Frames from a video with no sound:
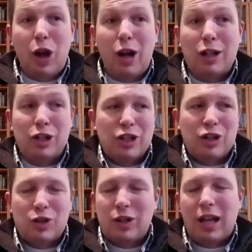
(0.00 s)
cottage
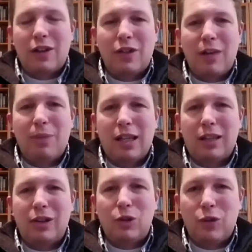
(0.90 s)
industry out of that,
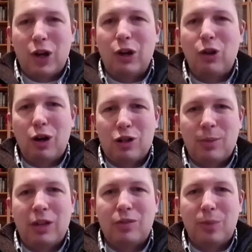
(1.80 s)
making very large
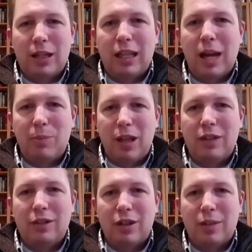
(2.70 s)
amounts of money,
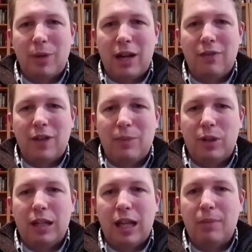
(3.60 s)
capitalizing on the Biden
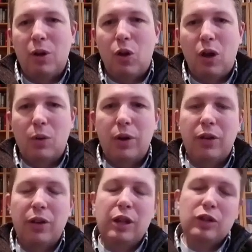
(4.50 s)
family name, along
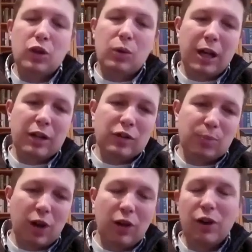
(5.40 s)
with Joe Biden's
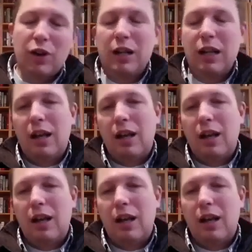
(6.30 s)
brother.